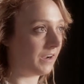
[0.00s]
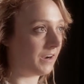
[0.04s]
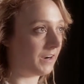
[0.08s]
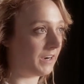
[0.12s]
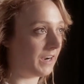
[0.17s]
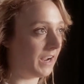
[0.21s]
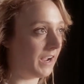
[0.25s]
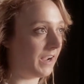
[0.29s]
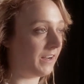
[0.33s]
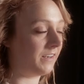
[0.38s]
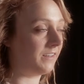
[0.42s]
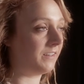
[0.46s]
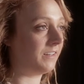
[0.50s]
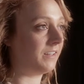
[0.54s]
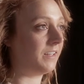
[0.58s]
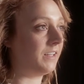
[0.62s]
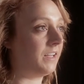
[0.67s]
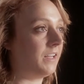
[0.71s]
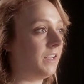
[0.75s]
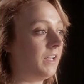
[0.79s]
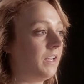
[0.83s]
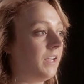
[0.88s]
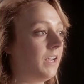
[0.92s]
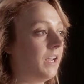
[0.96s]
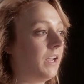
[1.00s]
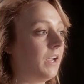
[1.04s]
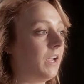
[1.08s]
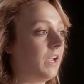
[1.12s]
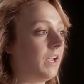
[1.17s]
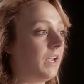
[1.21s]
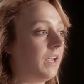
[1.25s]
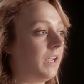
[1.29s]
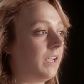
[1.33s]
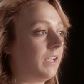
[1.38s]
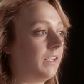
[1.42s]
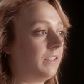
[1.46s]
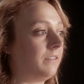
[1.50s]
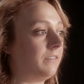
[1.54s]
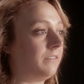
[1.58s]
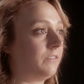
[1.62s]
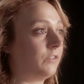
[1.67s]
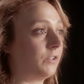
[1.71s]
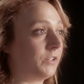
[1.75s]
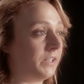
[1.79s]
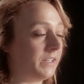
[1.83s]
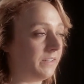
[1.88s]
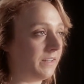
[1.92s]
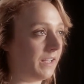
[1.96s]
Argonne and
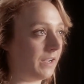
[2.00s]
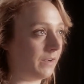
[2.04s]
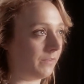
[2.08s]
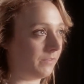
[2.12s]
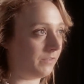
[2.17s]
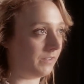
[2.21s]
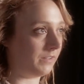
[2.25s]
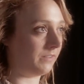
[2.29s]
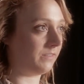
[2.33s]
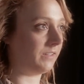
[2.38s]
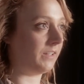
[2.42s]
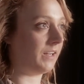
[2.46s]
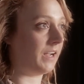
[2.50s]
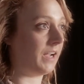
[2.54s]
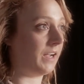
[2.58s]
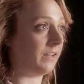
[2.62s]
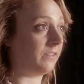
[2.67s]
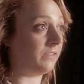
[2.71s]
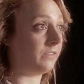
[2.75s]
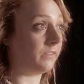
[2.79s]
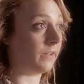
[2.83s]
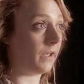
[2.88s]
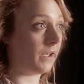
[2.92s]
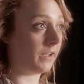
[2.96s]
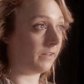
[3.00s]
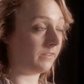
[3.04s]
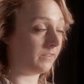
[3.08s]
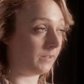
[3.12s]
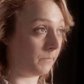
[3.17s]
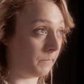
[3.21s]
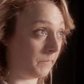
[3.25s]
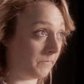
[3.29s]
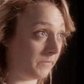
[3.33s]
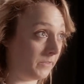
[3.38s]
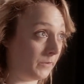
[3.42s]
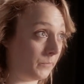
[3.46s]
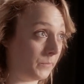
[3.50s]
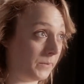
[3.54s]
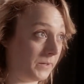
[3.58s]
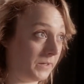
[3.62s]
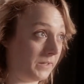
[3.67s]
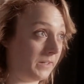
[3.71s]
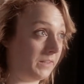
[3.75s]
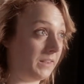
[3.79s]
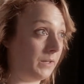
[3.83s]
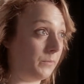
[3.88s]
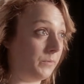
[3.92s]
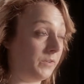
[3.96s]
during that visit, I saw some of the
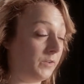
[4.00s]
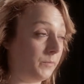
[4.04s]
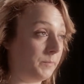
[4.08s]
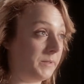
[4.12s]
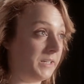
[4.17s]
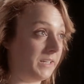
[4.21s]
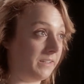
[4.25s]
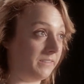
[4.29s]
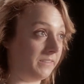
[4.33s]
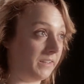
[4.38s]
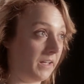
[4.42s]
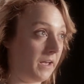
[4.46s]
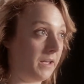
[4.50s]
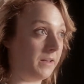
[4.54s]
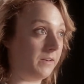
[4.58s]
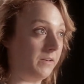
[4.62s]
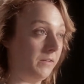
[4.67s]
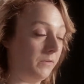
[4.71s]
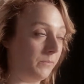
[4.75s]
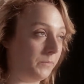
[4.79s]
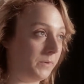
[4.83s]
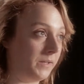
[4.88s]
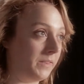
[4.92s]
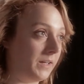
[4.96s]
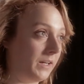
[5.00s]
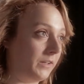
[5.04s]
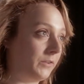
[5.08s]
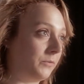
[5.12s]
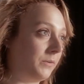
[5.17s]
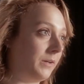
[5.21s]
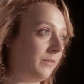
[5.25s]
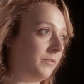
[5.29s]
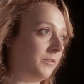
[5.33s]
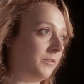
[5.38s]
work that was being done with X ray